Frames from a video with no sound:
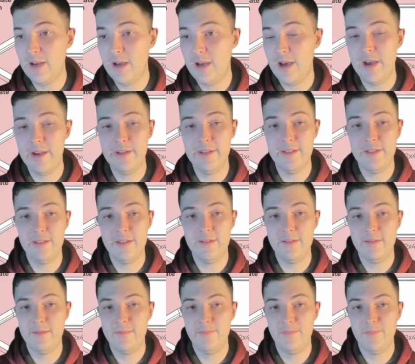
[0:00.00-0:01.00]
I need
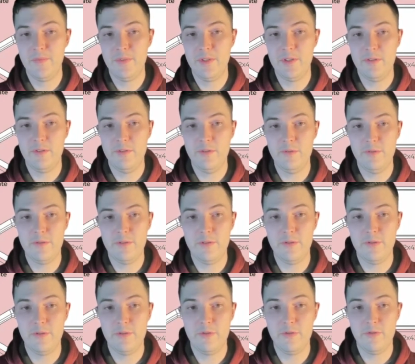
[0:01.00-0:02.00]
to
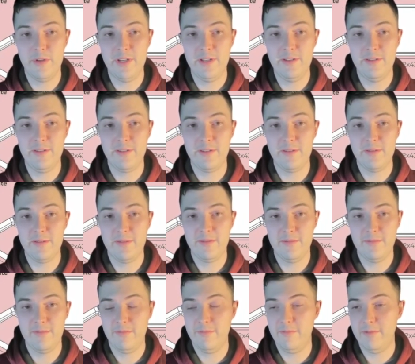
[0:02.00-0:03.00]
constrain this
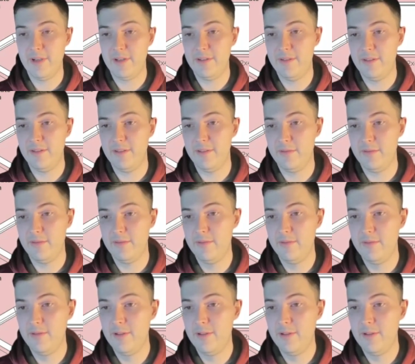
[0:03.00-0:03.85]
rectangle